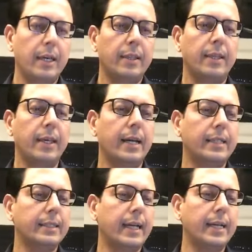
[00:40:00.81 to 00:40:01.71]
They
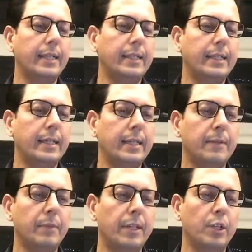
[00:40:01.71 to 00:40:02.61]
assigned uh,
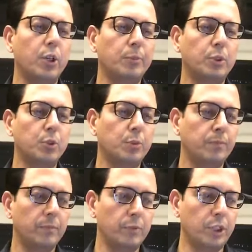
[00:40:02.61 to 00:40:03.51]
other groups to
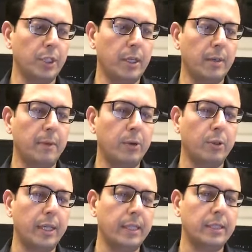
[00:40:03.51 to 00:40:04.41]
journal
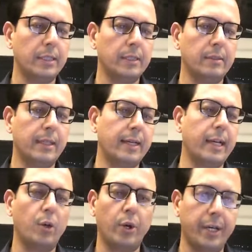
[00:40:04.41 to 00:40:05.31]
about things that
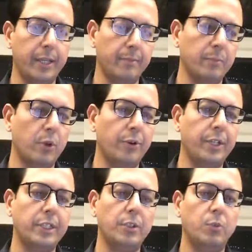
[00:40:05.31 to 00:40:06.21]
annoyed them or
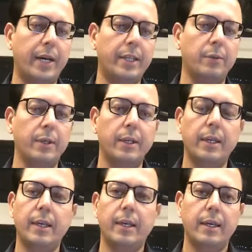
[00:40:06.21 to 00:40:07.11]
reason why they were
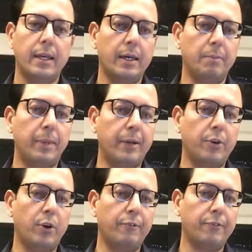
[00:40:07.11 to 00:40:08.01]
uh,
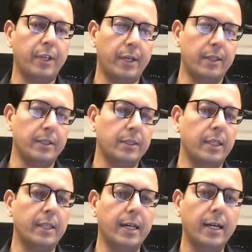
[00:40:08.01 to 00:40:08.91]
better off than others. The
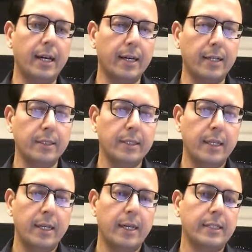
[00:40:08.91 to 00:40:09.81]
young adults
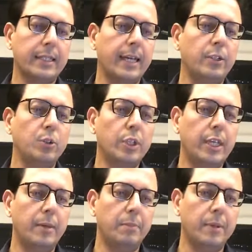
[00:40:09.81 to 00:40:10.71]
assigned to
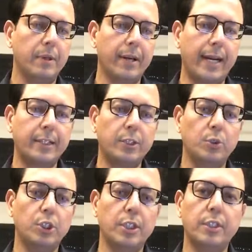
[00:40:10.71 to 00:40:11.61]
keep
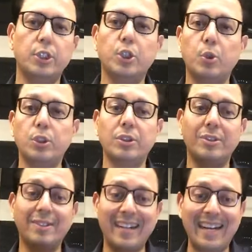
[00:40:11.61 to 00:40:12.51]
gratitude journals shows
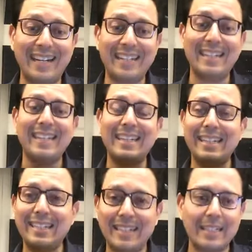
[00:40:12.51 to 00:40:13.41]
greater
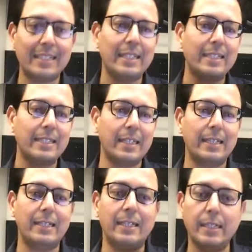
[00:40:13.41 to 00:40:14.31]
increases
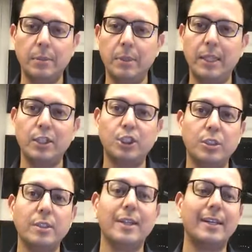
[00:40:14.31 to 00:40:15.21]
in
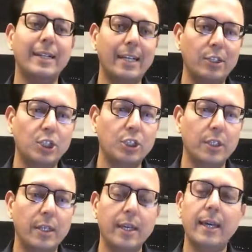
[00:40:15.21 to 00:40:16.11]
determination,
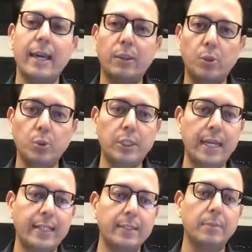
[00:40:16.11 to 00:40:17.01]
attention,
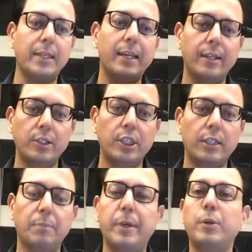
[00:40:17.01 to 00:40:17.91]
enthusiasm, and energy
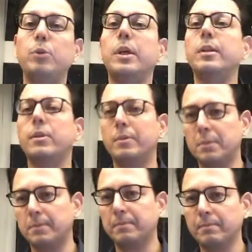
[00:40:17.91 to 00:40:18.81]
compared to the other groups.